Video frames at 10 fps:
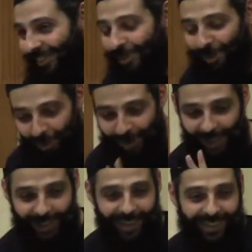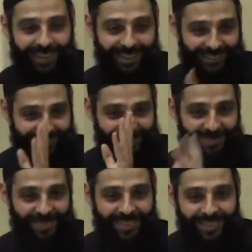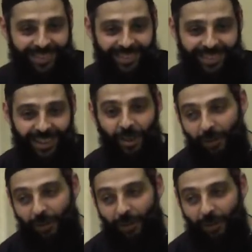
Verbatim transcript: Those are not Sinclair like And